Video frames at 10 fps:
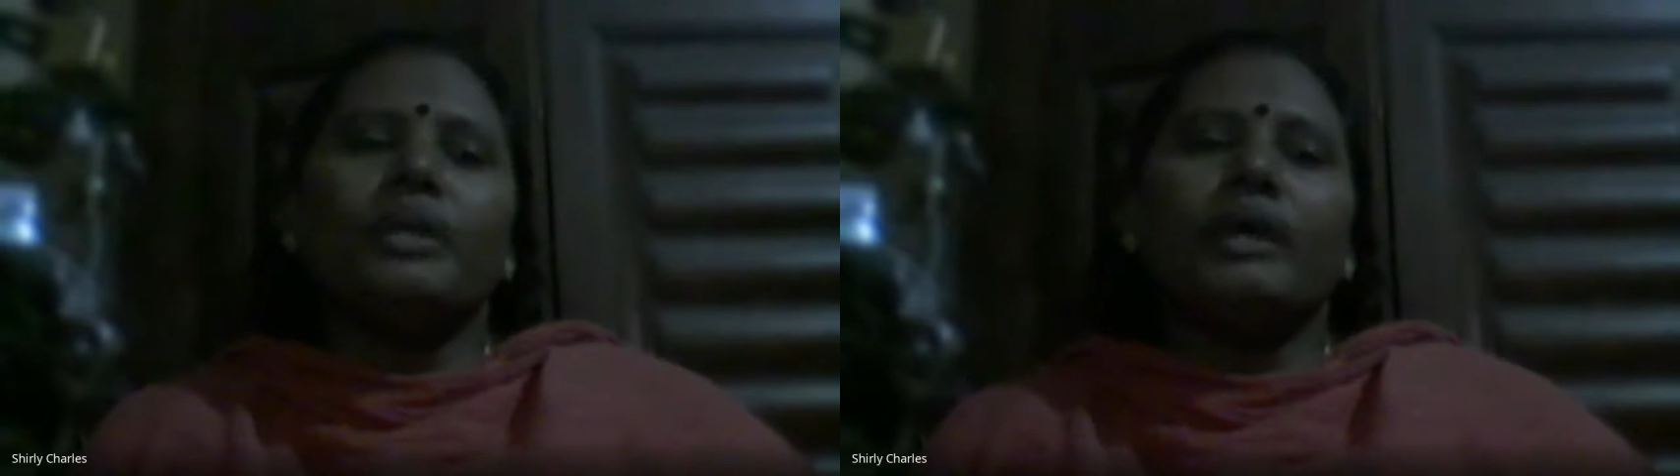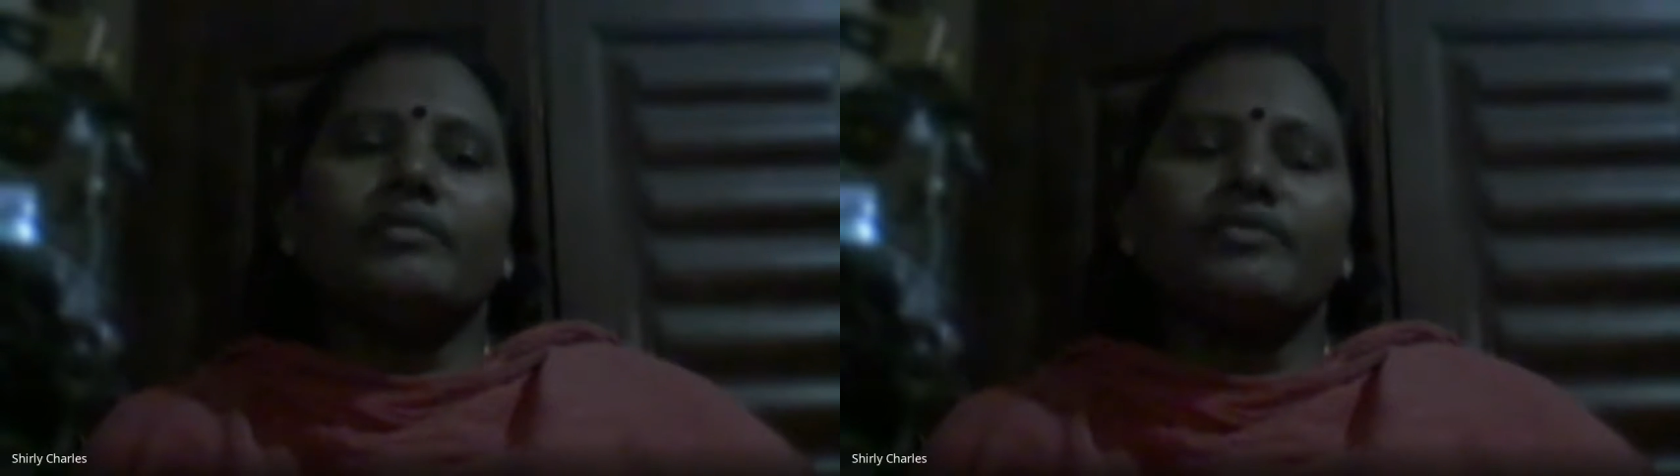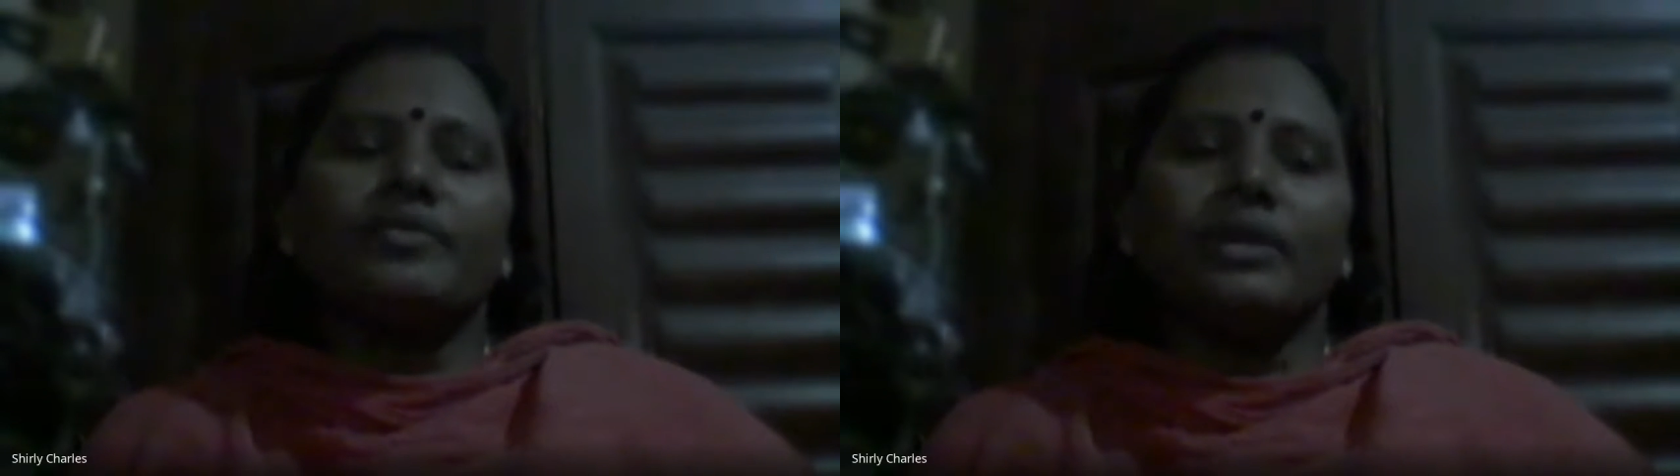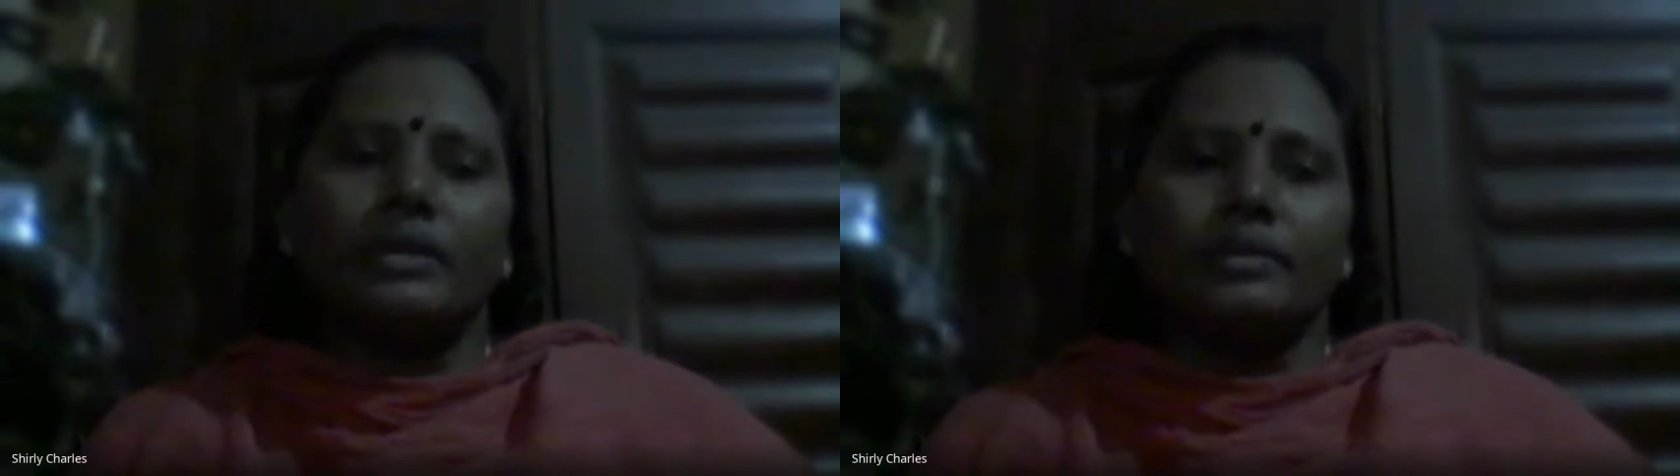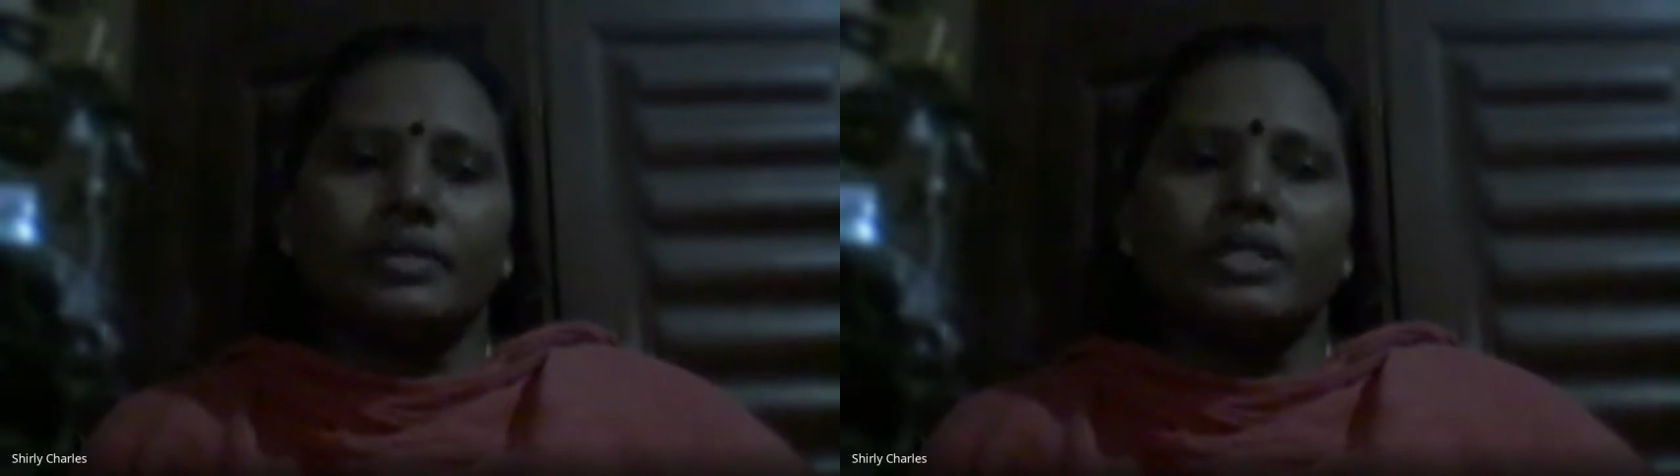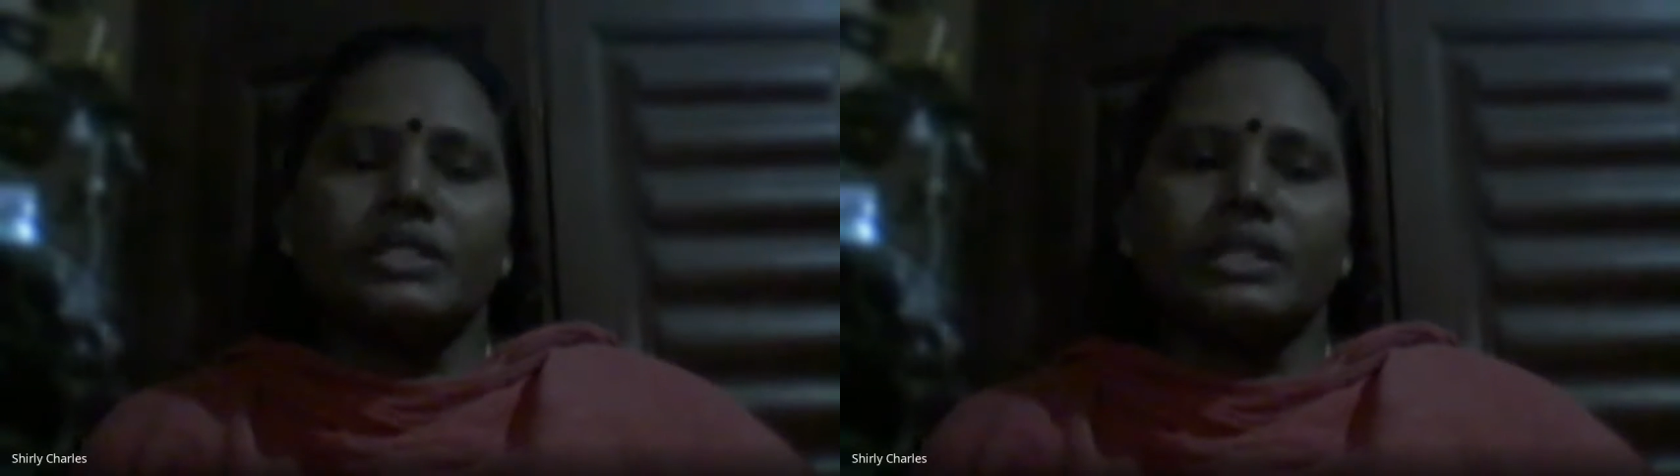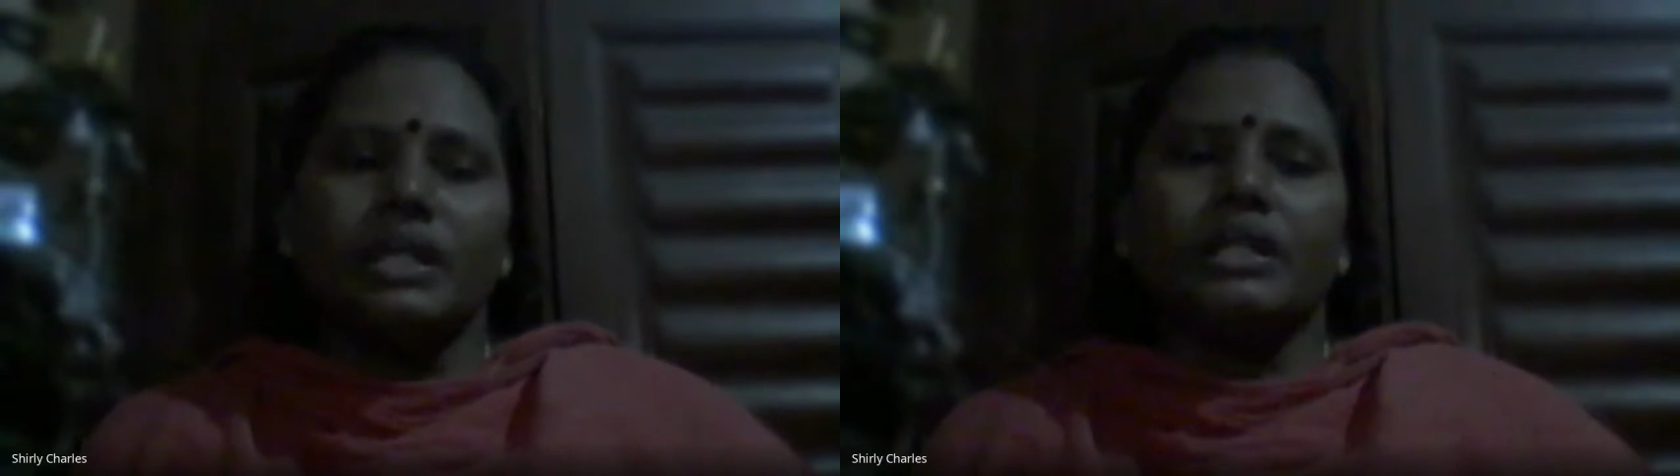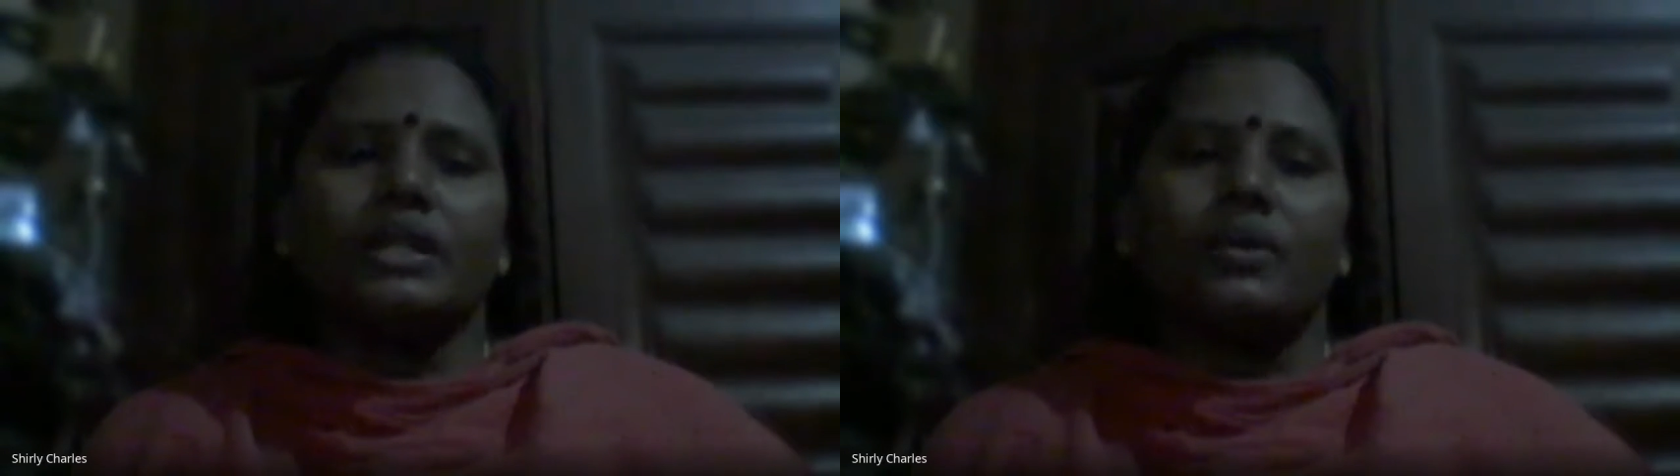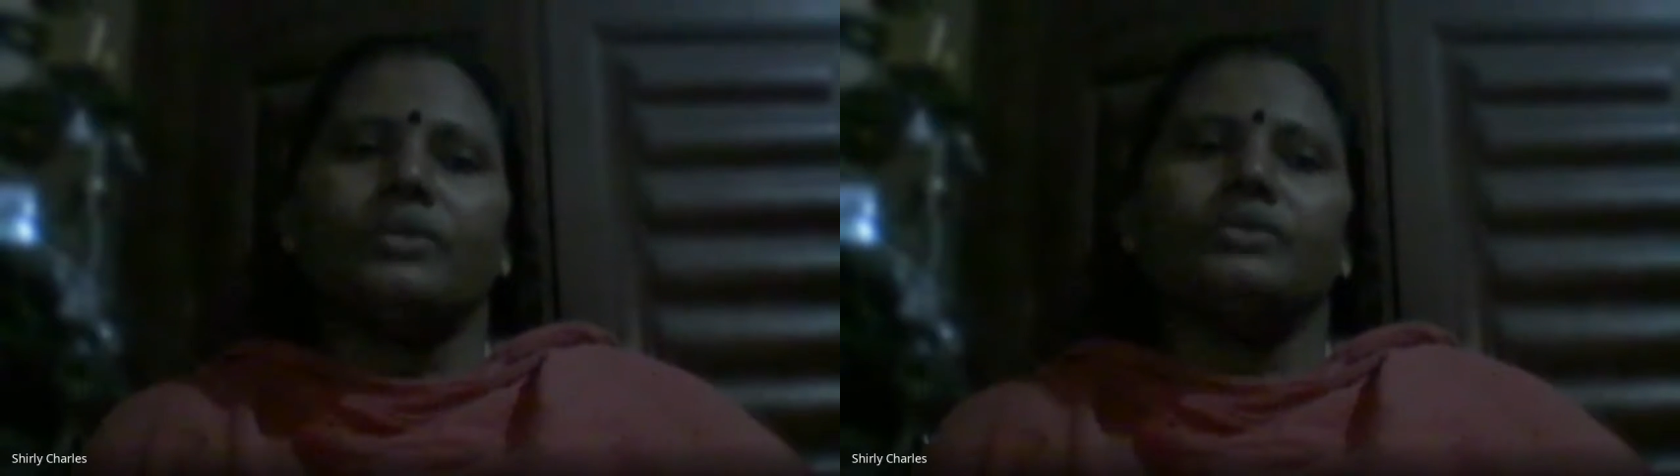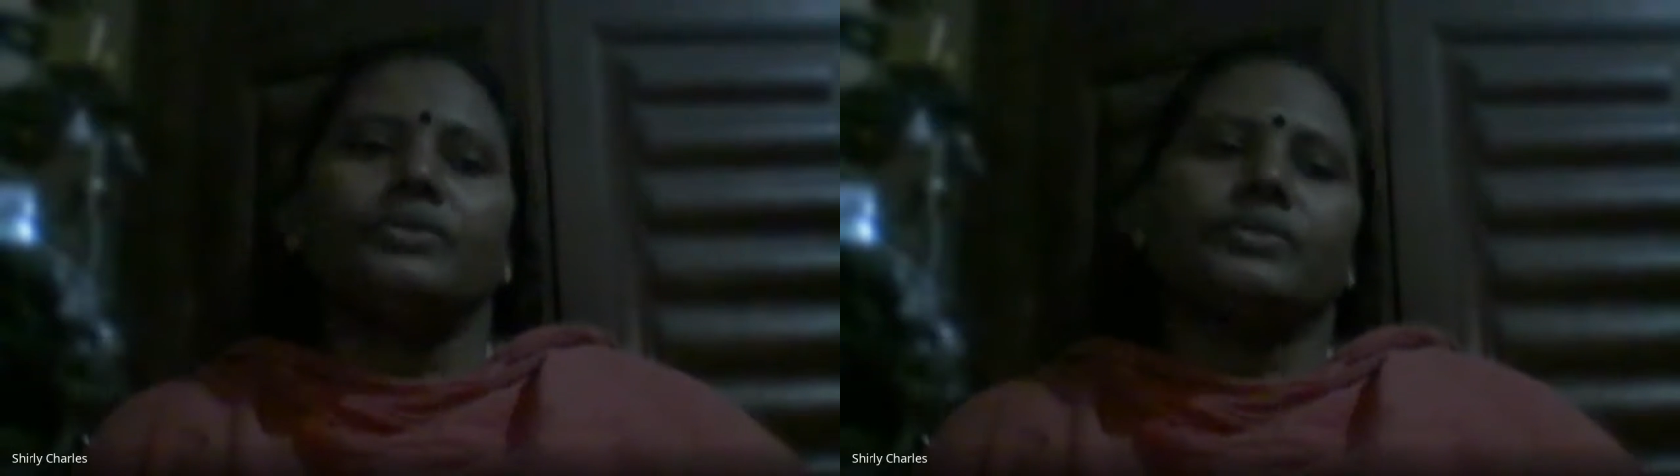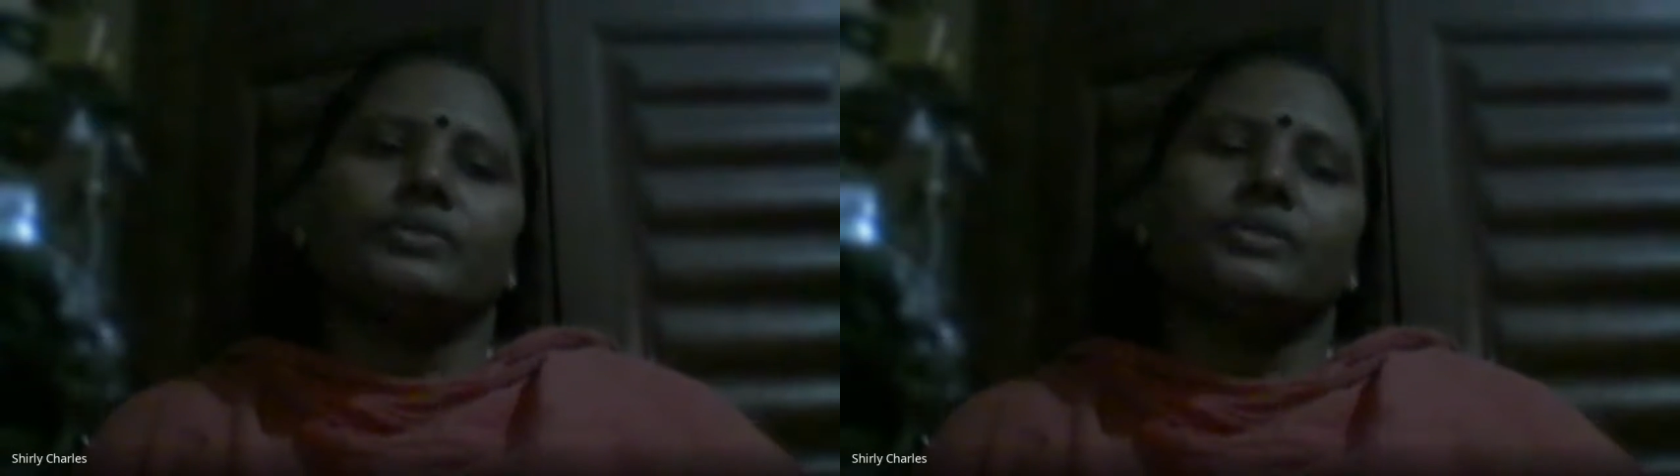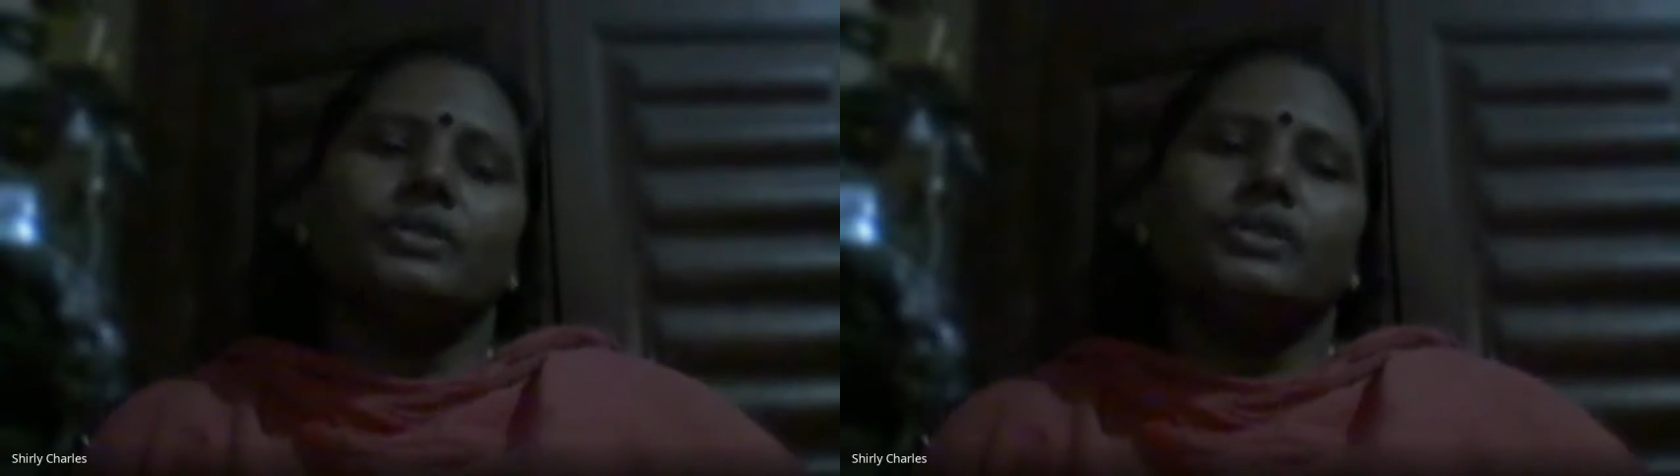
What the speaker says: I'm just hearing all those.